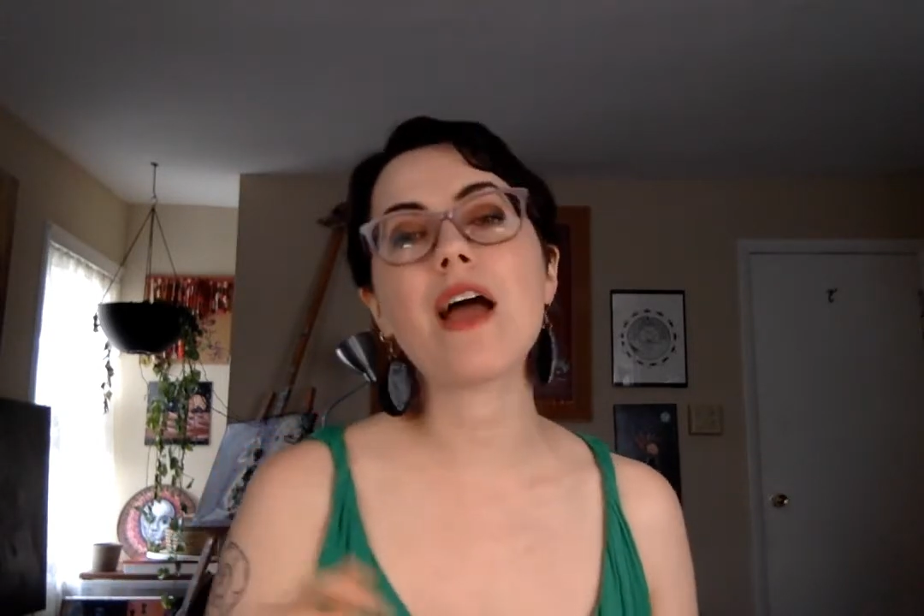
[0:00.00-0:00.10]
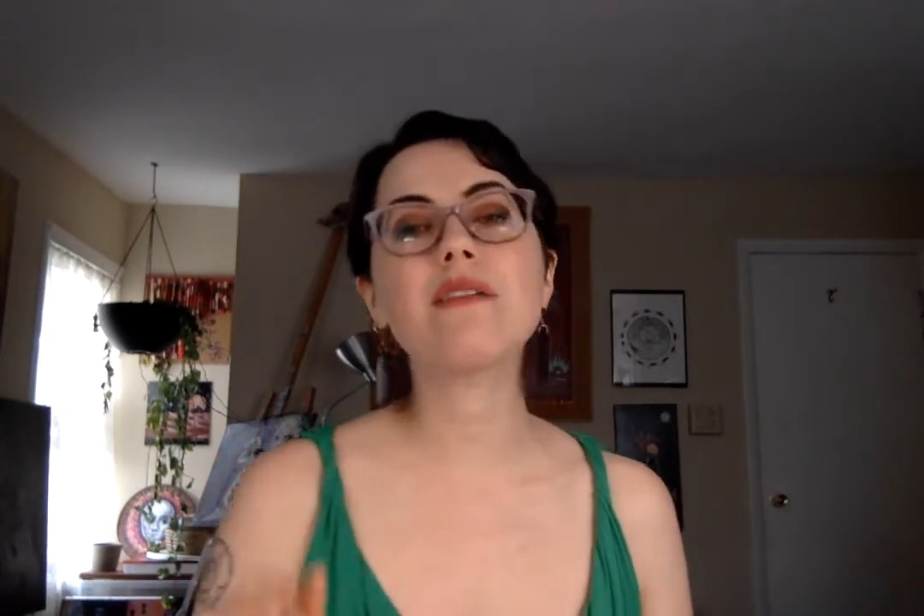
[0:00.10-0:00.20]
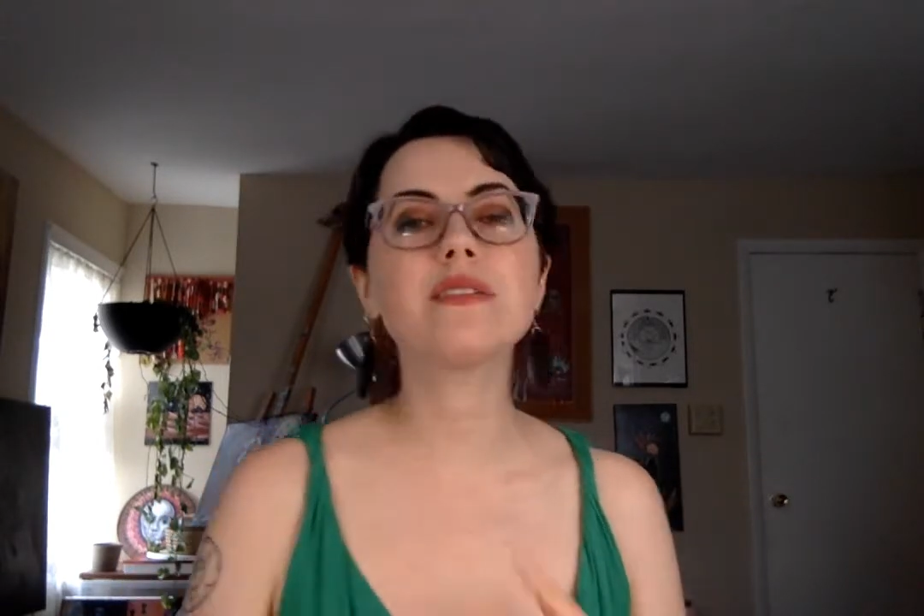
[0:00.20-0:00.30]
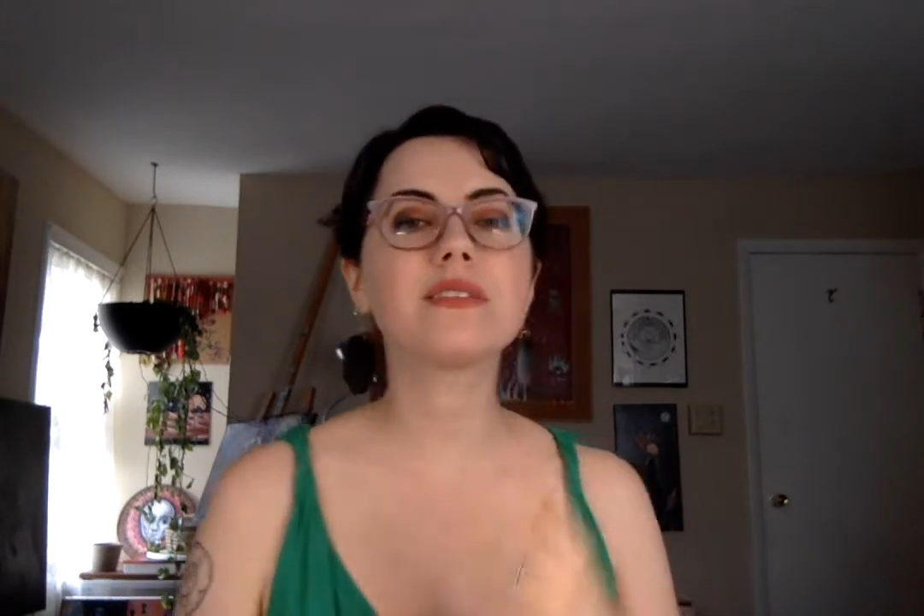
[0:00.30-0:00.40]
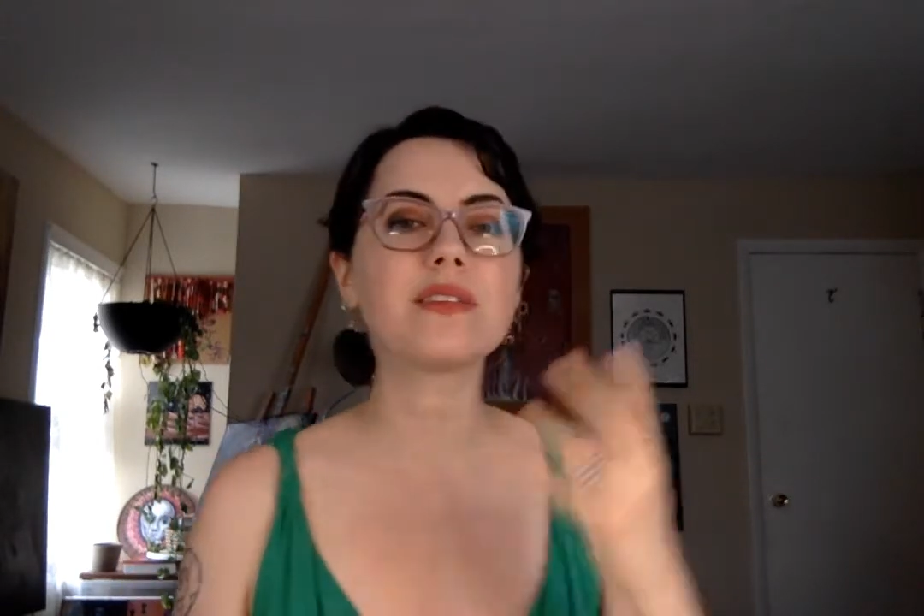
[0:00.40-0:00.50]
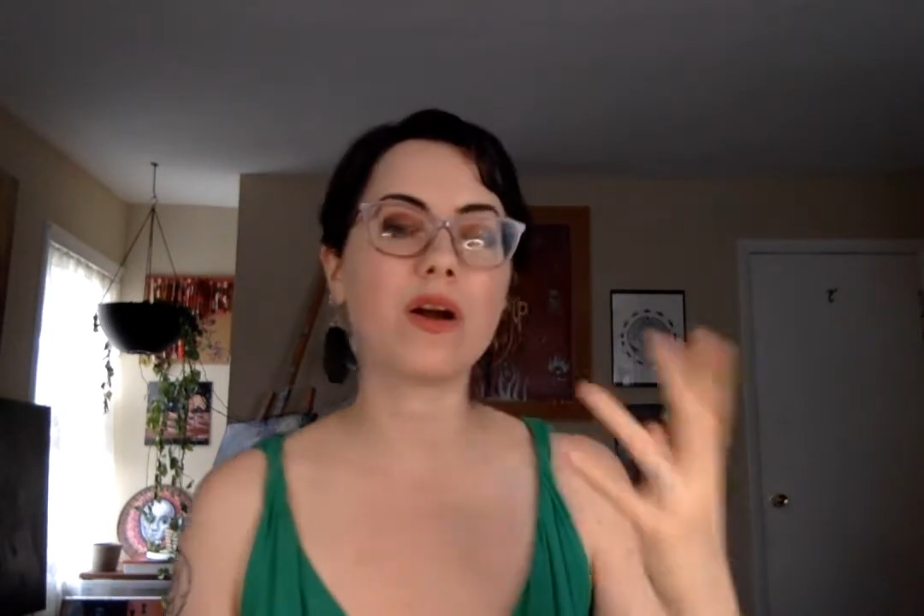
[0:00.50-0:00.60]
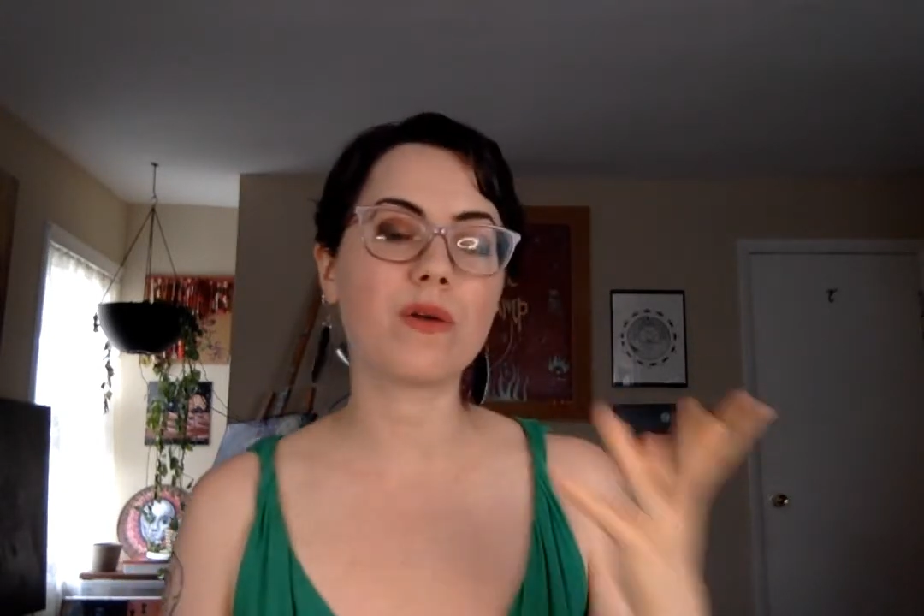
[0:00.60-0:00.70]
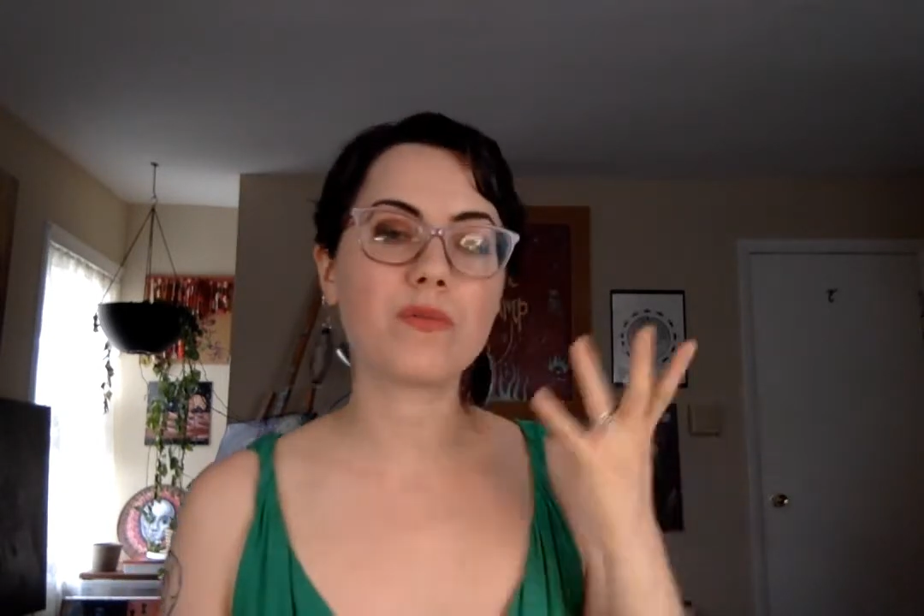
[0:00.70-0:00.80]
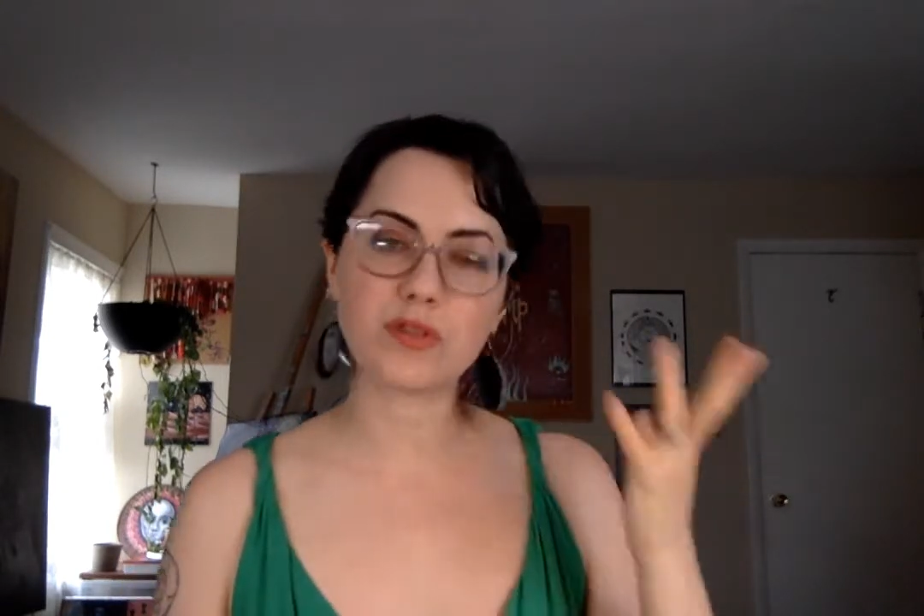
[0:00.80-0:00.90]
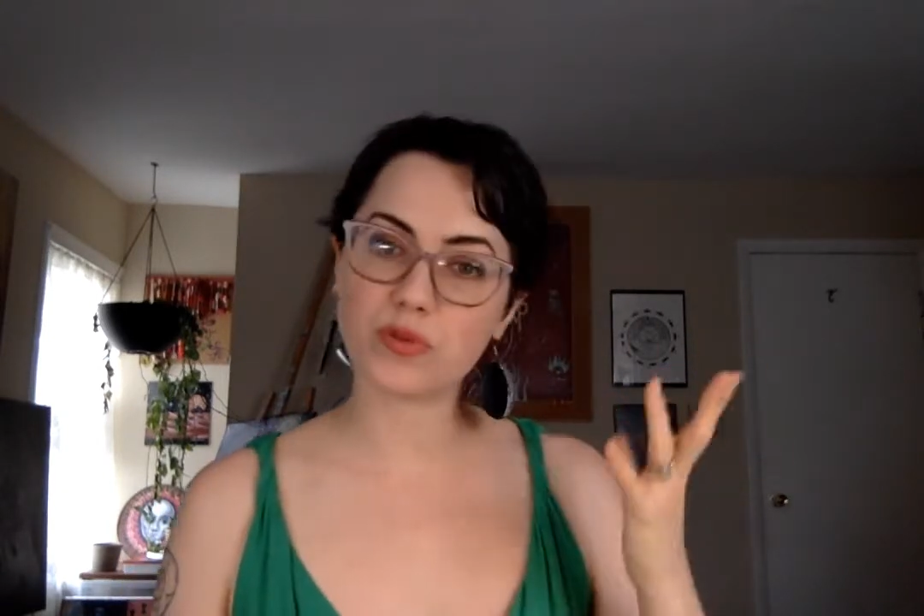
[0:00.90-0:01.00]
How does
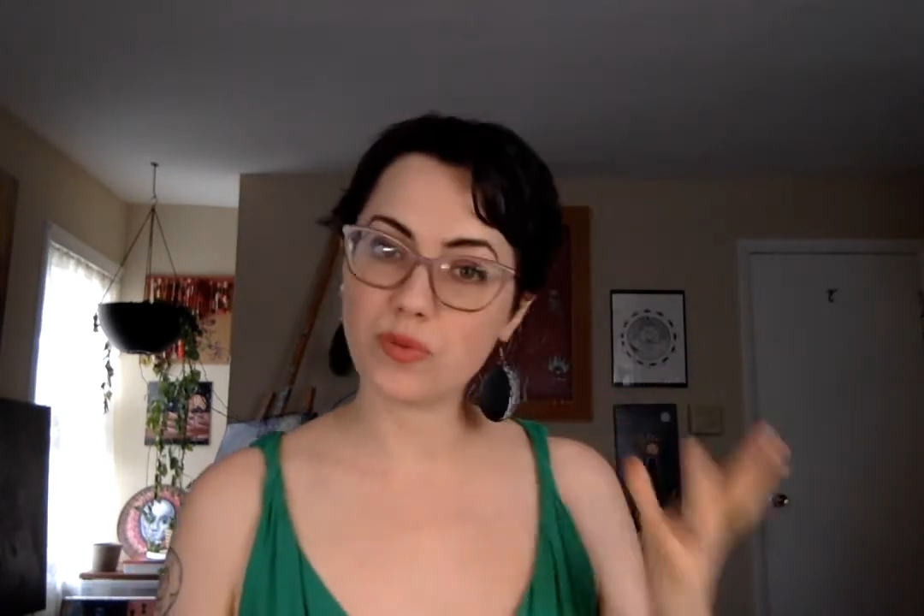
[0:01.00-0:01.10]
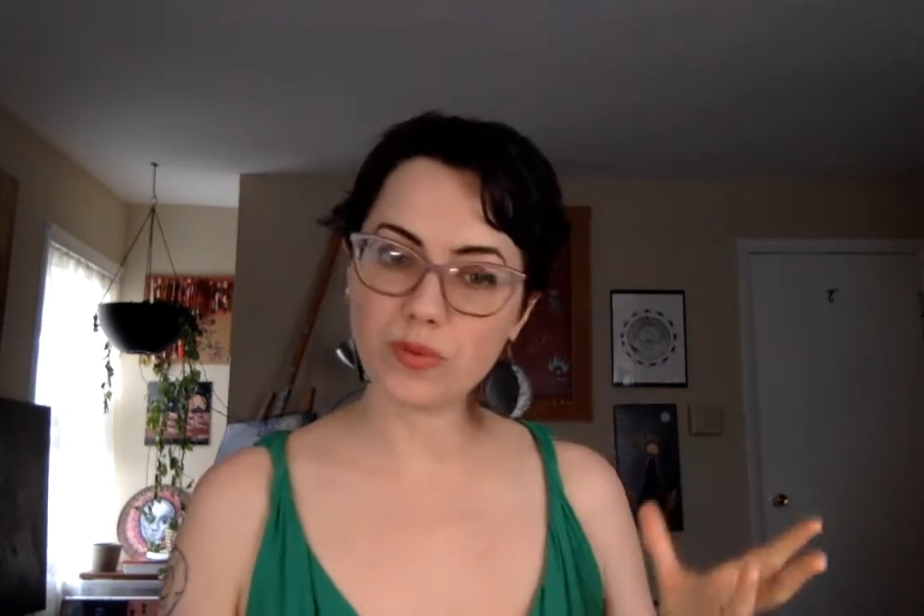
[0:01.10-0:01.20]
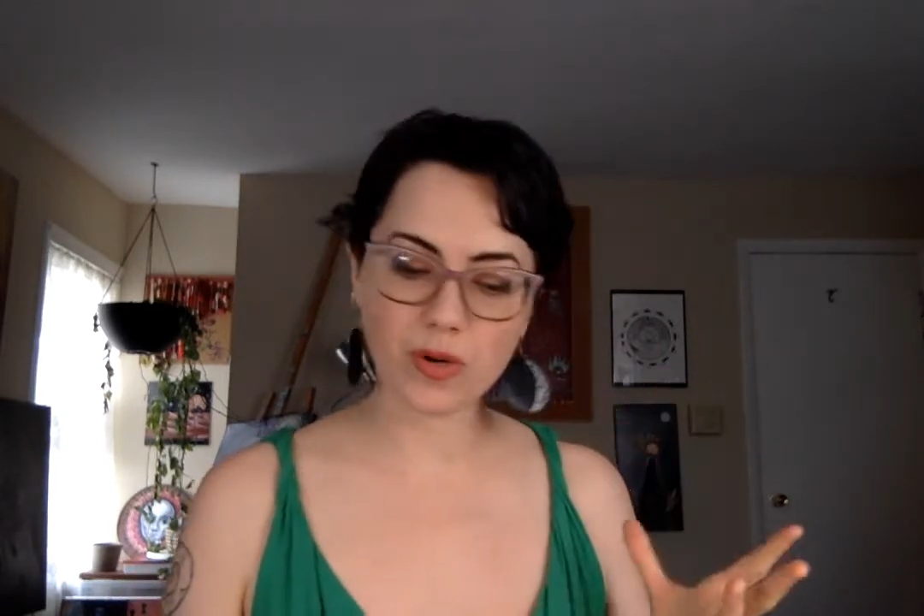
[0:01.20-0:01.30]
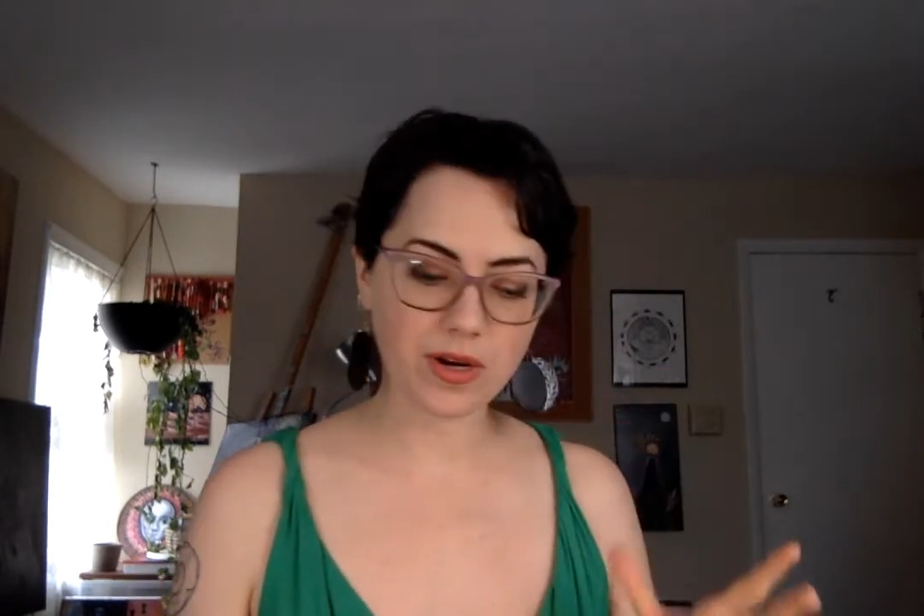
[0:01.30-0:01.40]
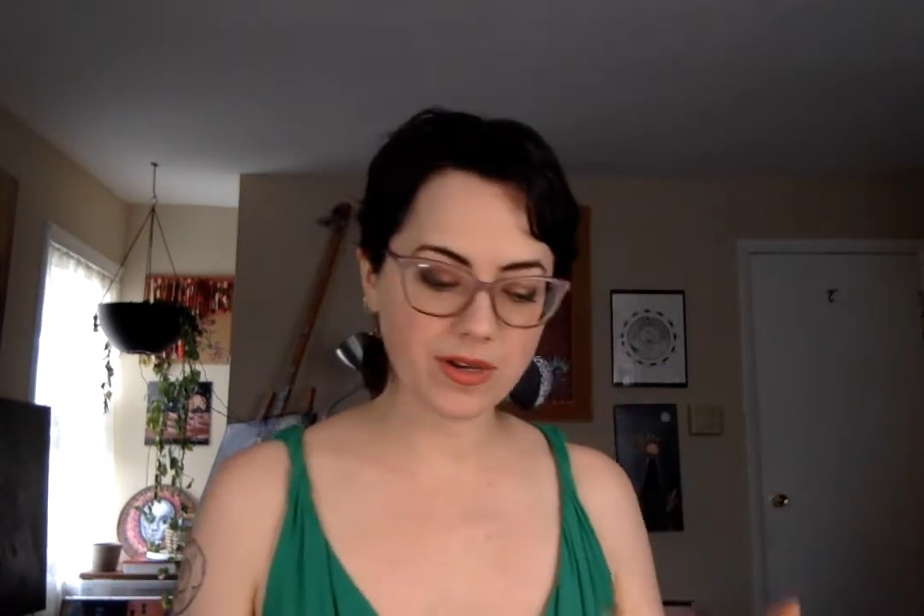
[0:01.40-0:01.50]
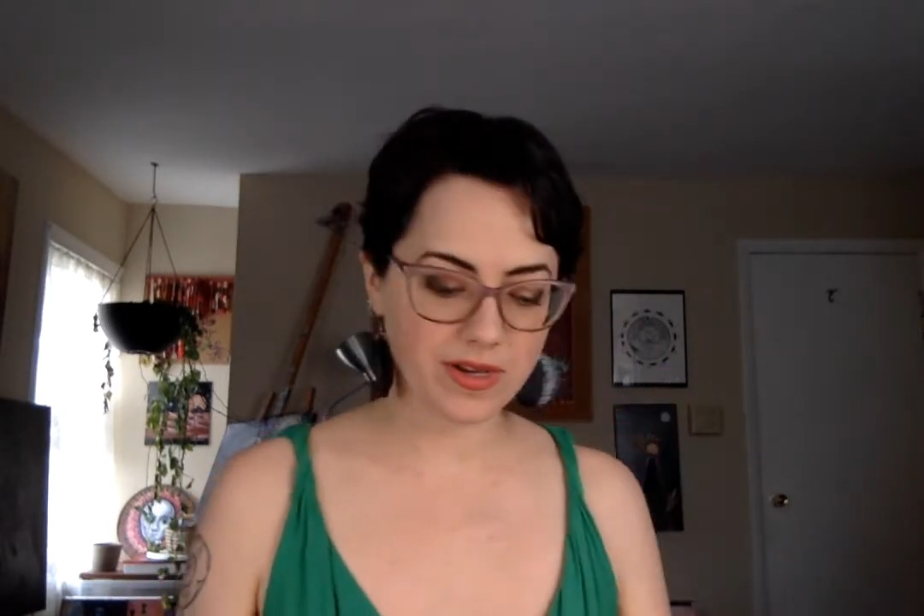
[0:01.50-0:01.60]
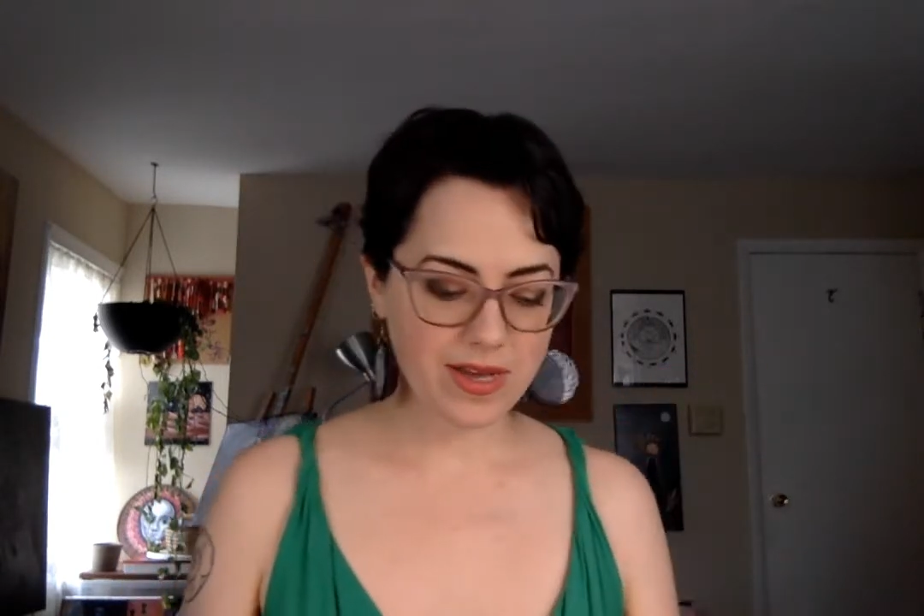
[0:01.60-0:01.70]
art ritual work?